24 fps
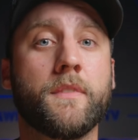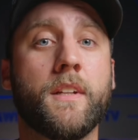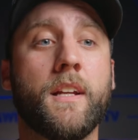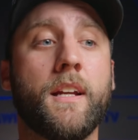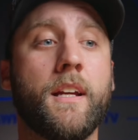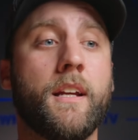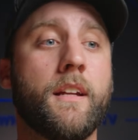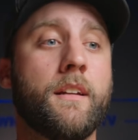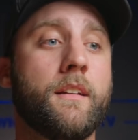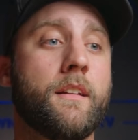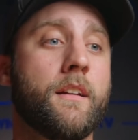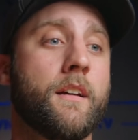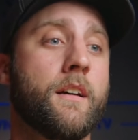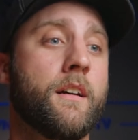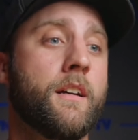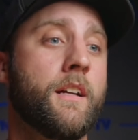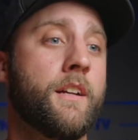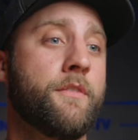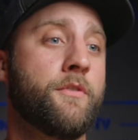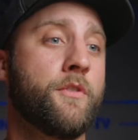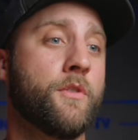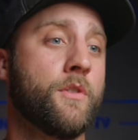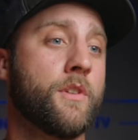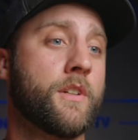And
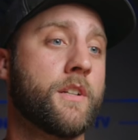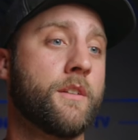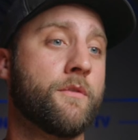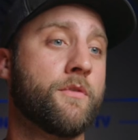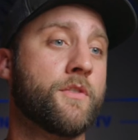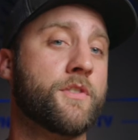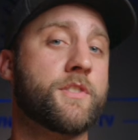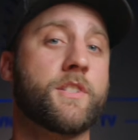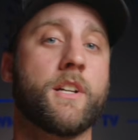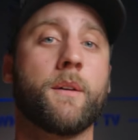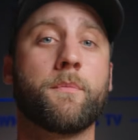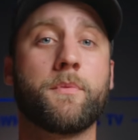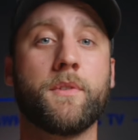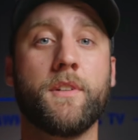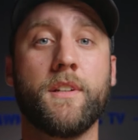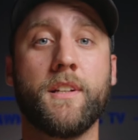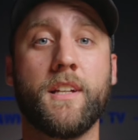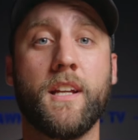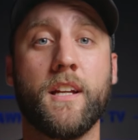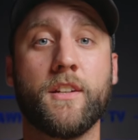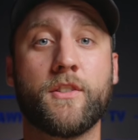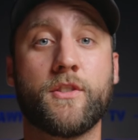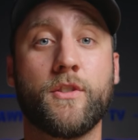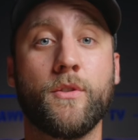if you're looking for something to
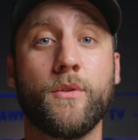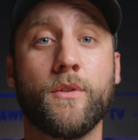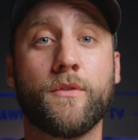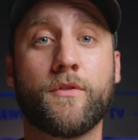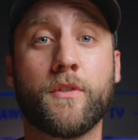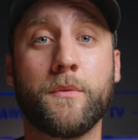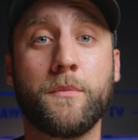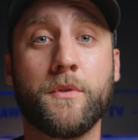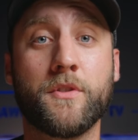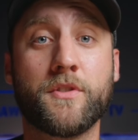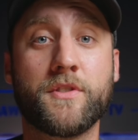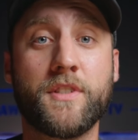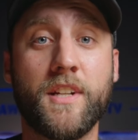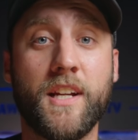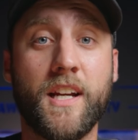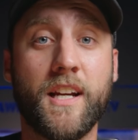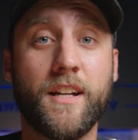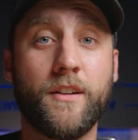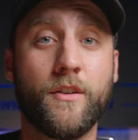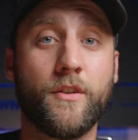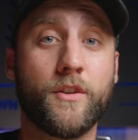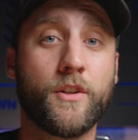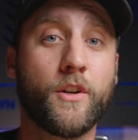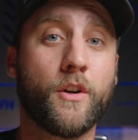get to and from your
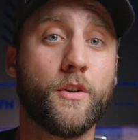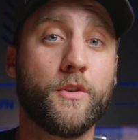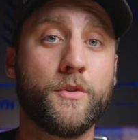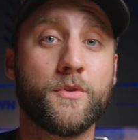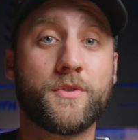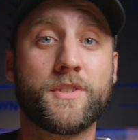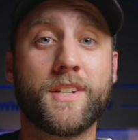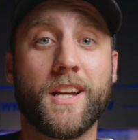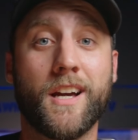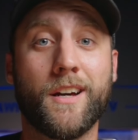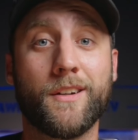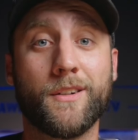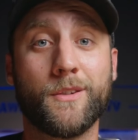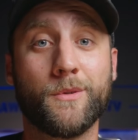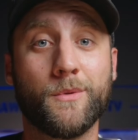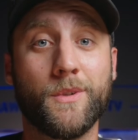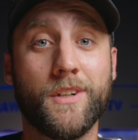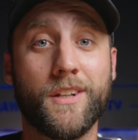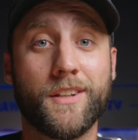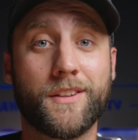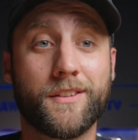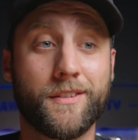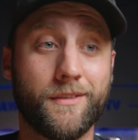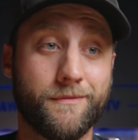stand or to go do scouting
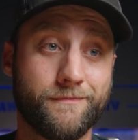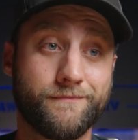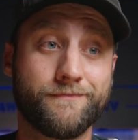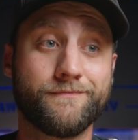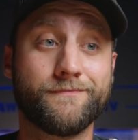with,